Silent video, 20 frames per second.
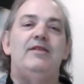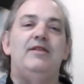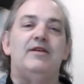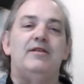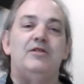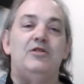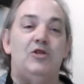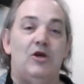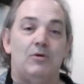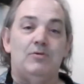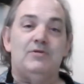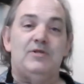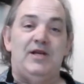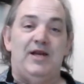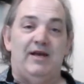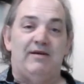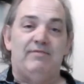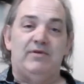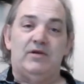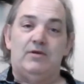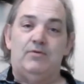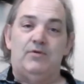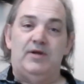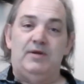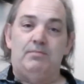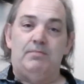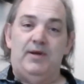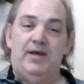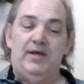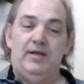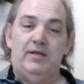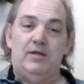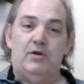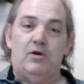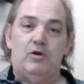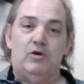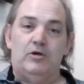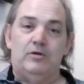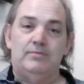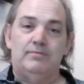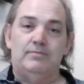that don't have a green padlock.